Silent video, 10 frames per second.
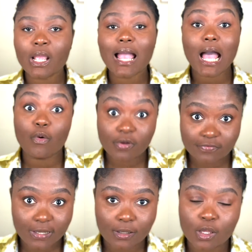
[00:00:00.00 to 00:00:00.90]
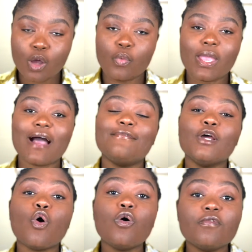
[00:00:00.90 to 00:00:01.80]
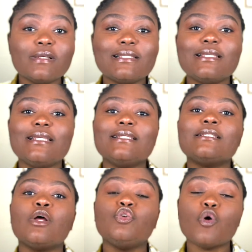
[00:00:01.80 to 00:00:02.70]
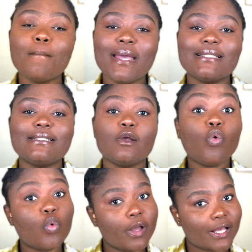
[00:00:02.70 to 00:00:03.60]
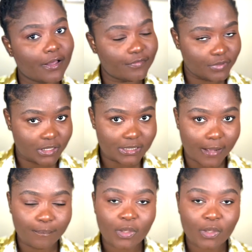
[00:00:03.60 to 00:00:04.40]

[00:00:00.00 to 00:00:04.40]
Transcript: However, we have the overseas domestic worker visa,